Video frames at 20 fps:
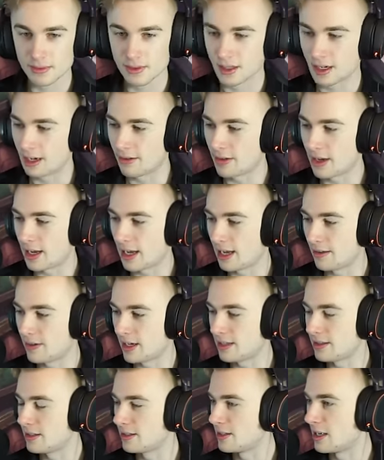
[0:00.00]
I've I've
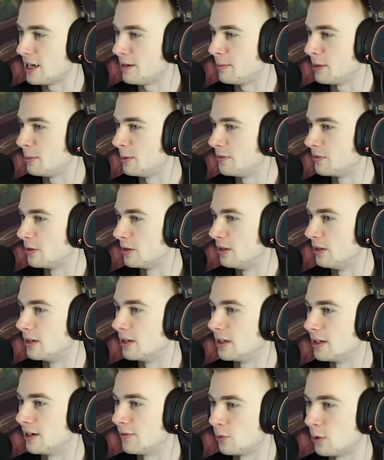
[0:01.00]
had this nightmare before.
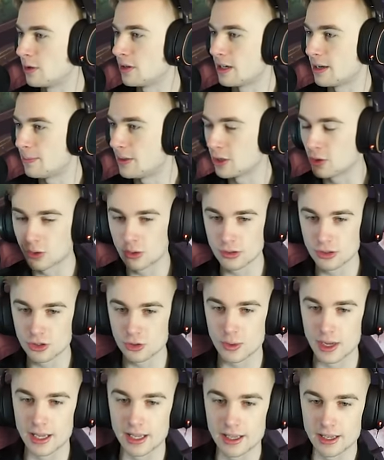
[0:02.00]
I've woken up in a cold
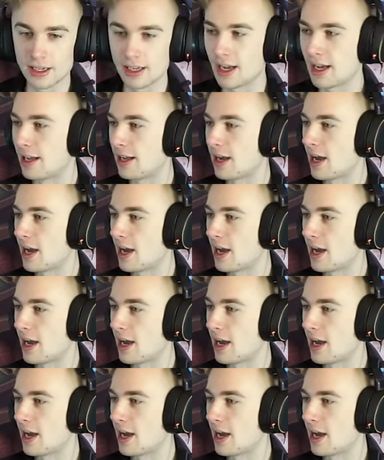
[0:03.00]
sweat and I,